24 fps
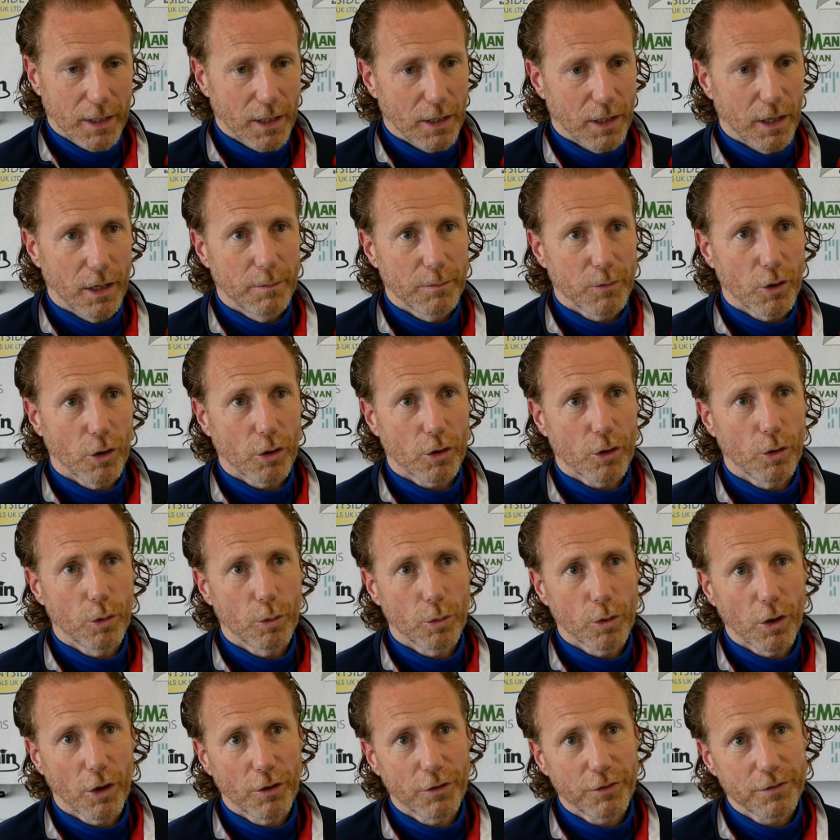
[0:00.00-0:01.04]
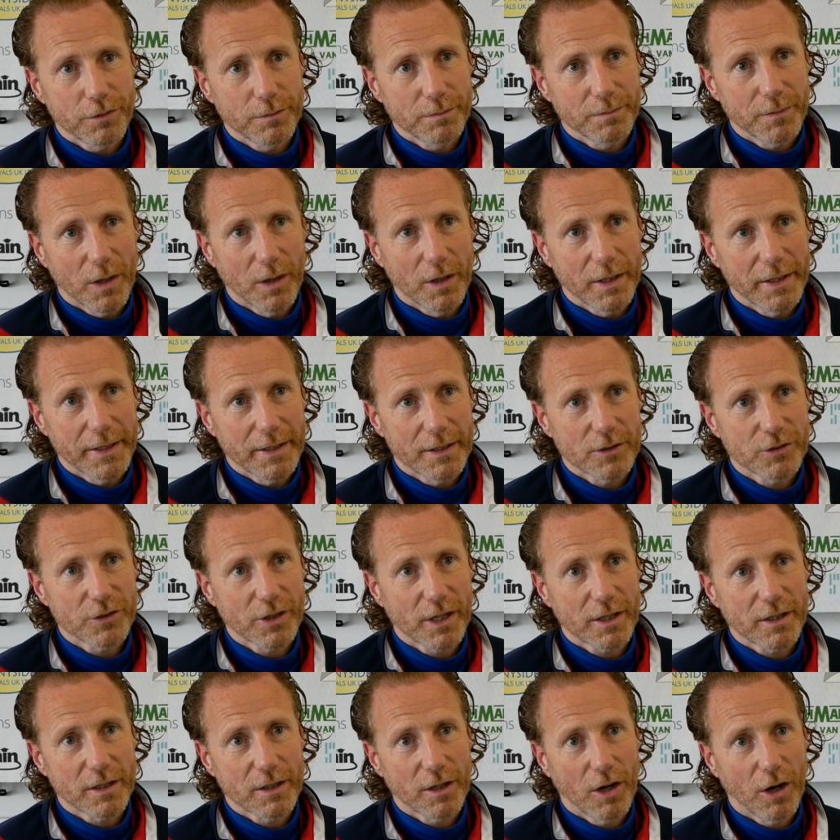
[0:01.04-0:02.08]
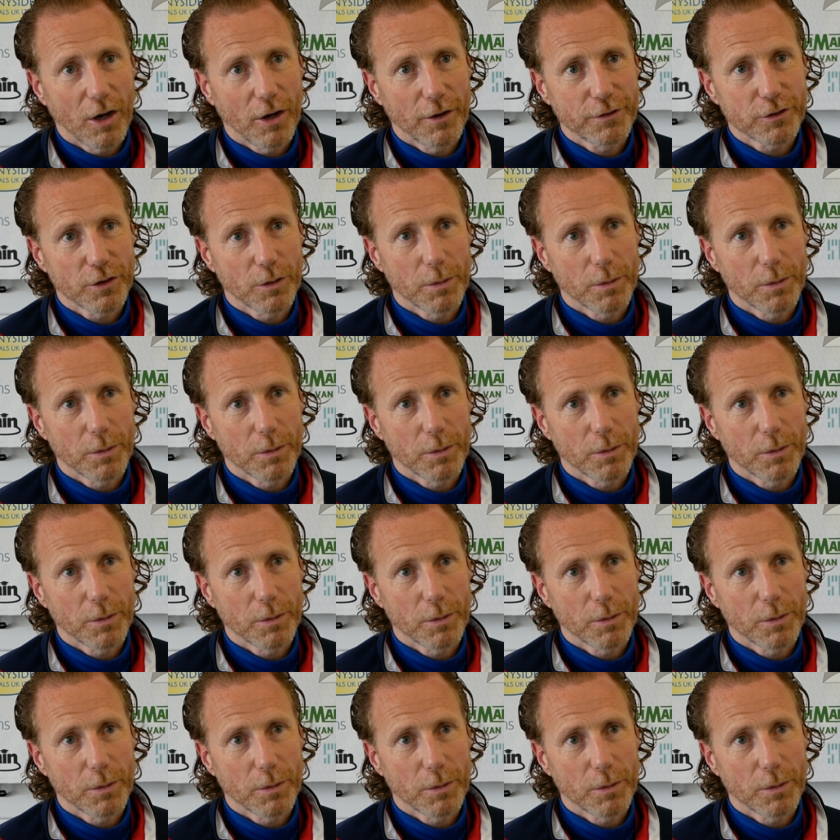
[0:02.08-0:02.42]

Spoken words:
got called off early in the second half,